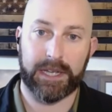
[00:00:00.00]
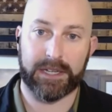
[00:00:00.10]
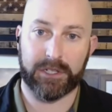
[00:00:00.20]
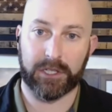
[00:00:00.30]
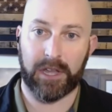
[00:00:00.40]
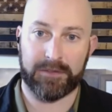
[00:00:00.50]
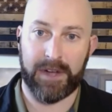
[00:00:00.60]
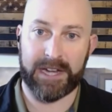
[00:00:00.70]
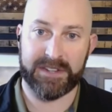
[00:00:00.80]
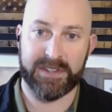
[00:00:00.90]
and good luck
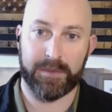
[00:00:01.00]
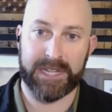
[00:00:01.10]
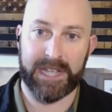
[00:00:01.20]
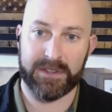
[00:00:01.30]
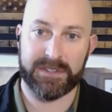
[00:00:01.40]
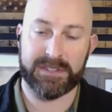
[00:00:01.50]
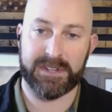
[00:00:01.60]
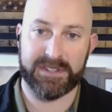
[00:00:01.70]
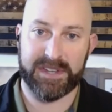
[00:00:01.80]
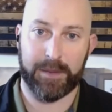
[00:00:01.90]
finding somebody else that's
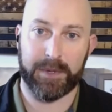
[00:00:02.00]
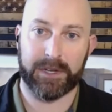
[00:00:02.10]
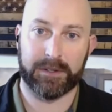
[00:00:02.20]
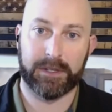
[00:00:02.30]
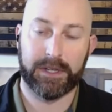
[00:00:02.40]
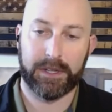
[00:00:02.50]
going to step in and